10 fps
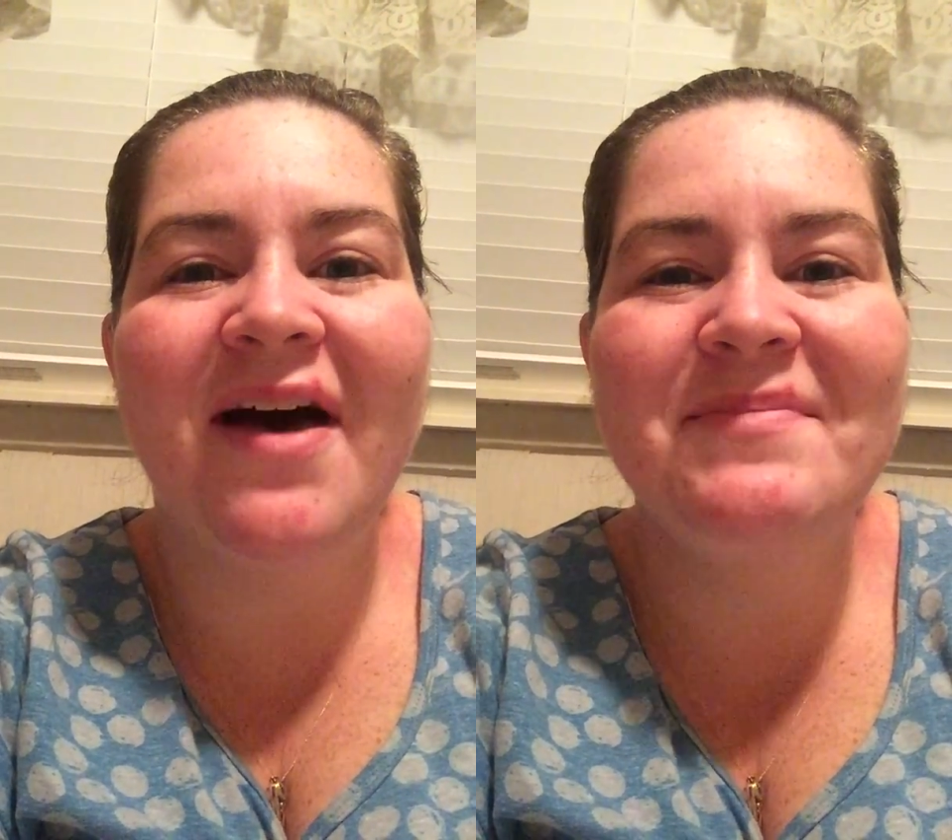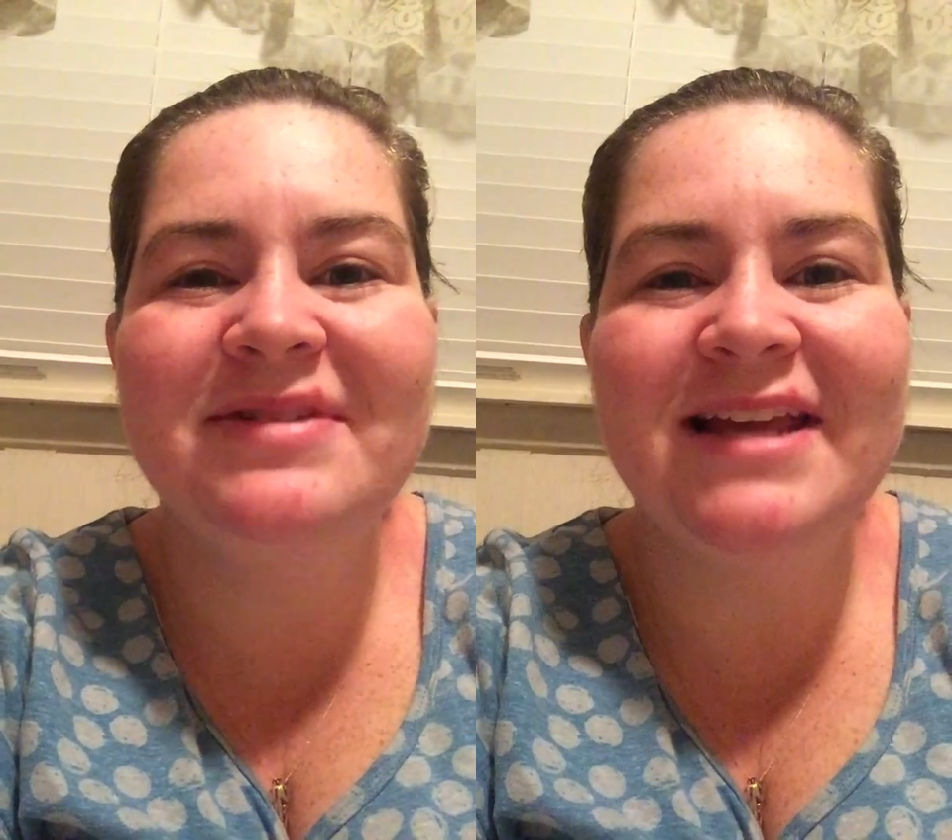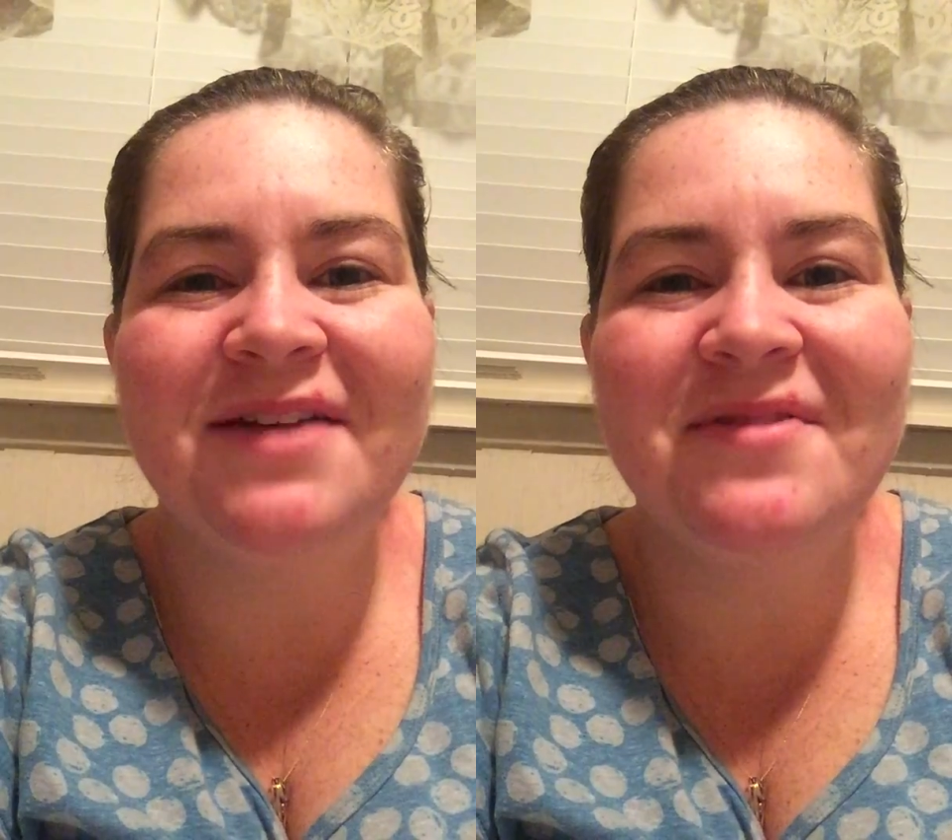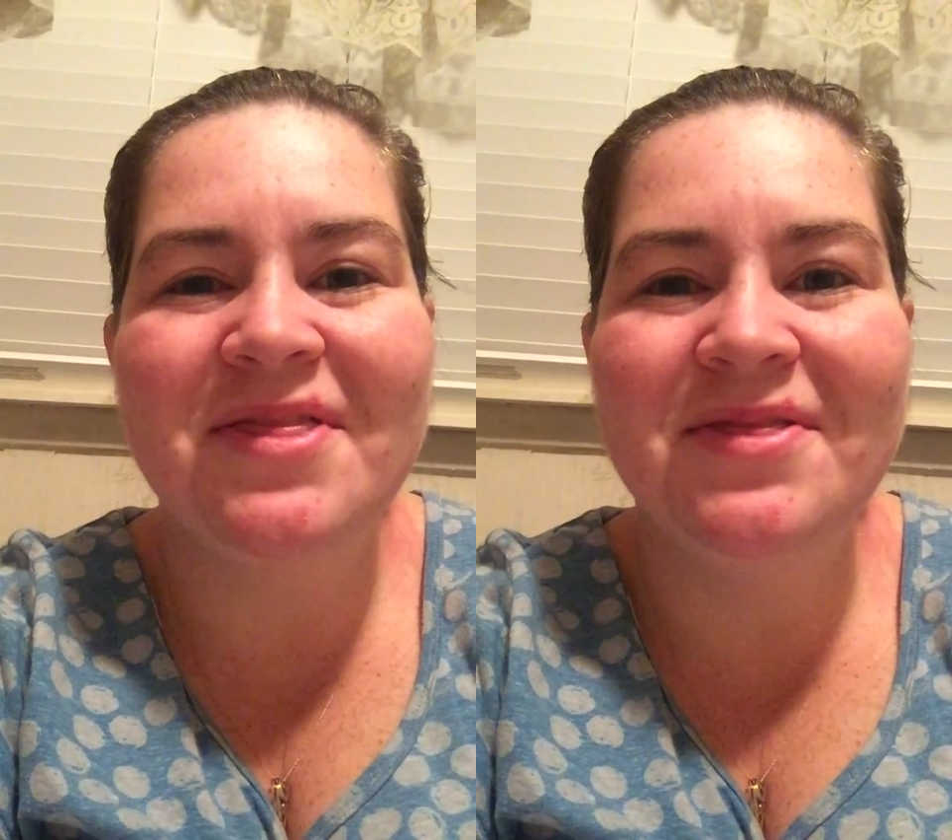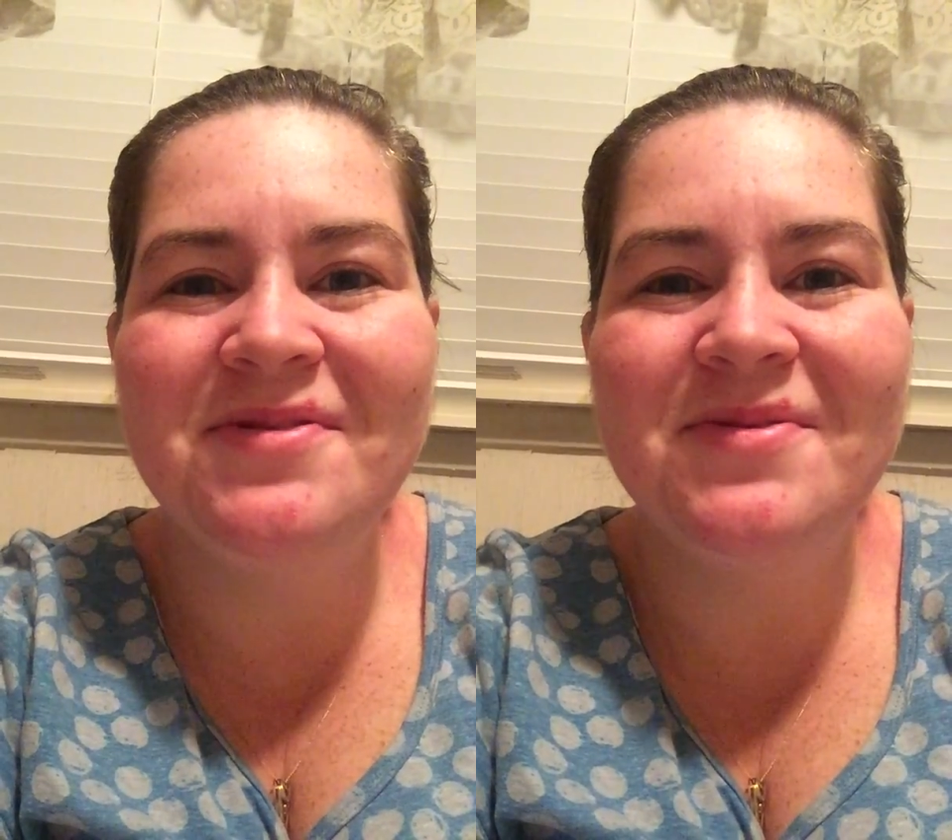update with
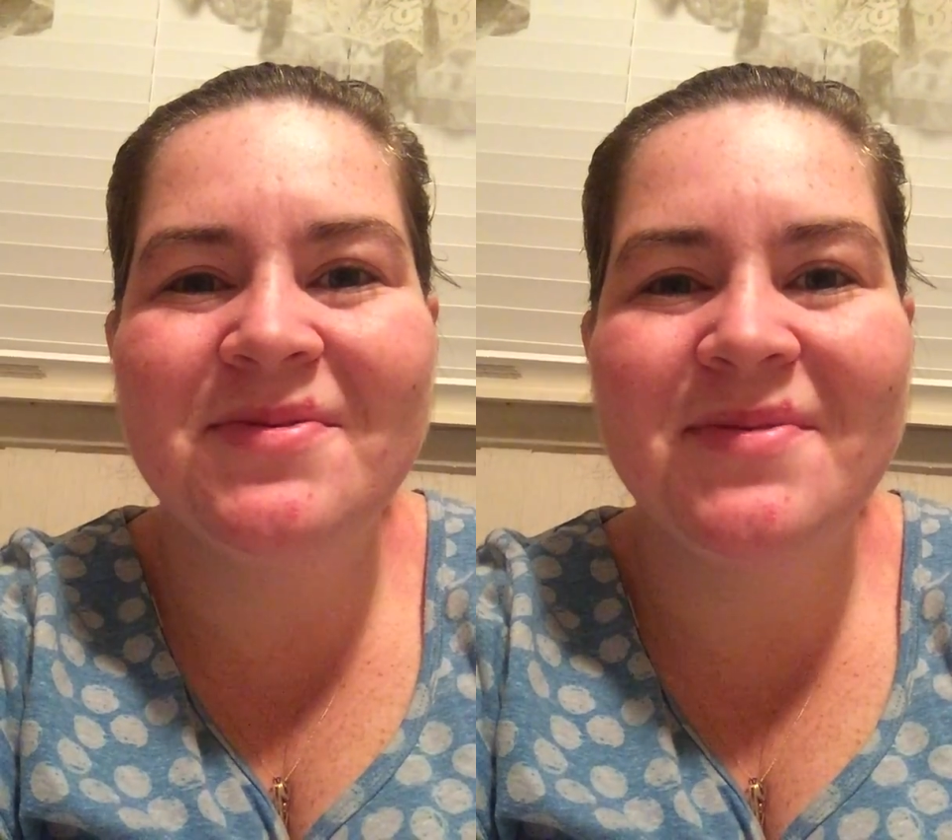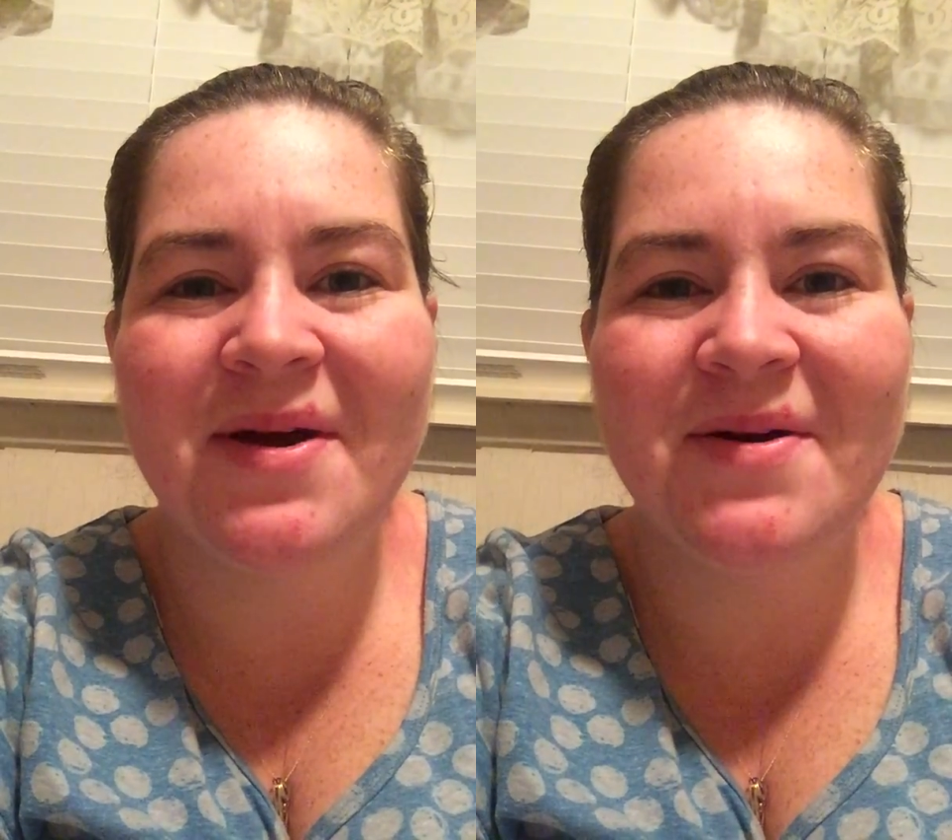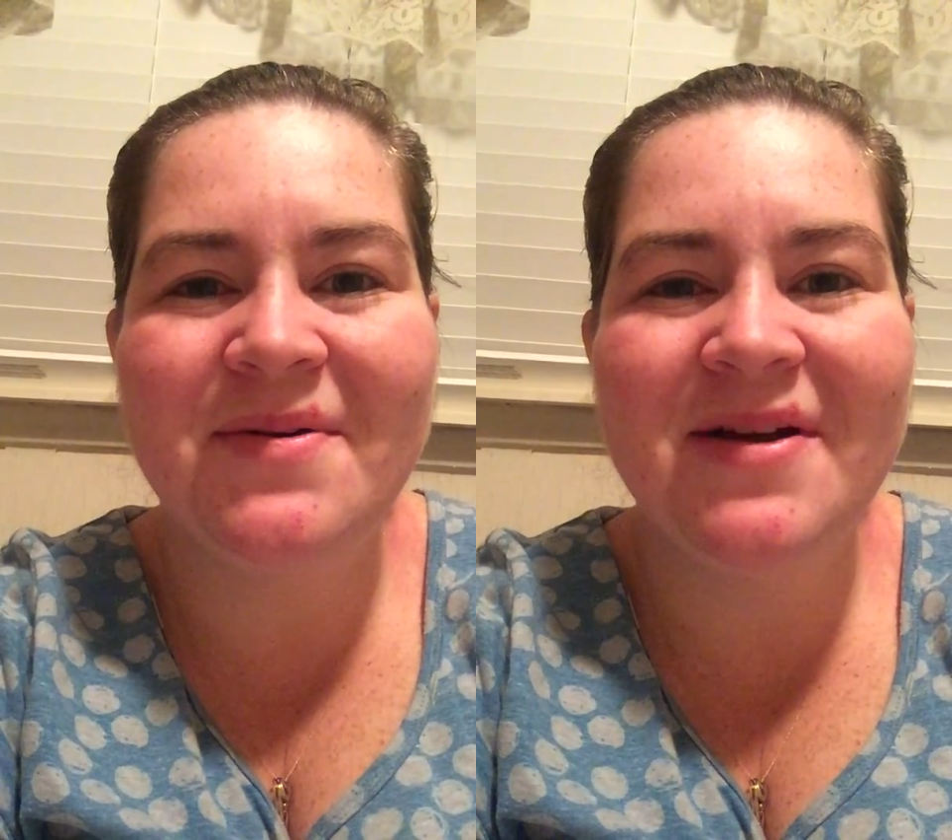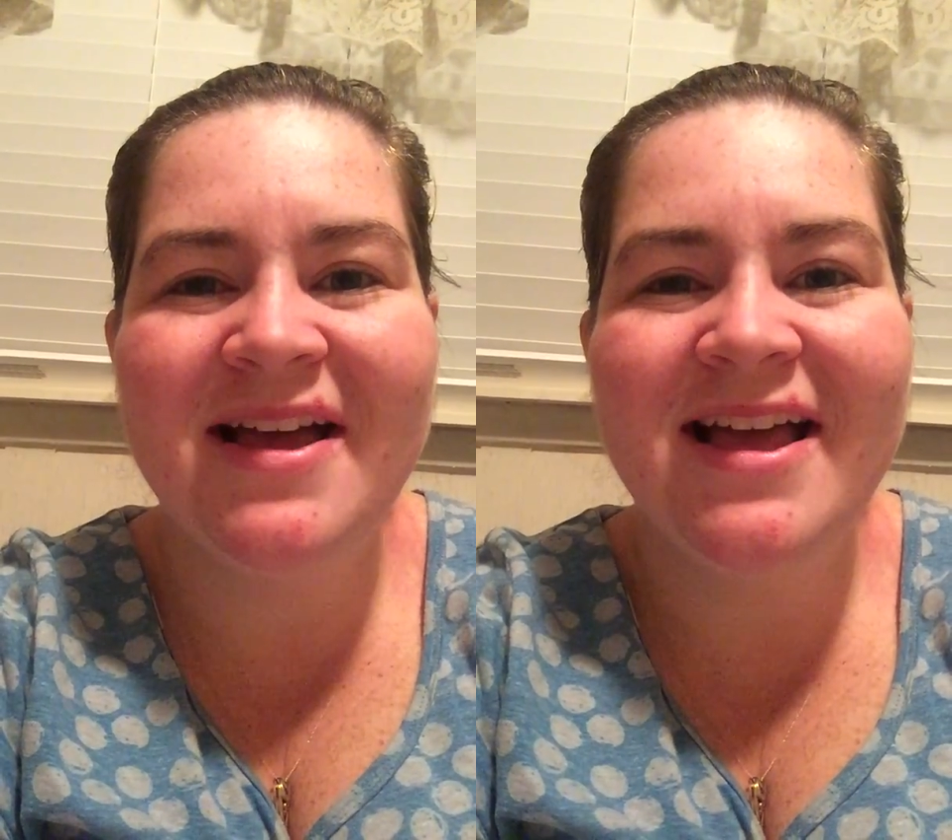LulaRoe.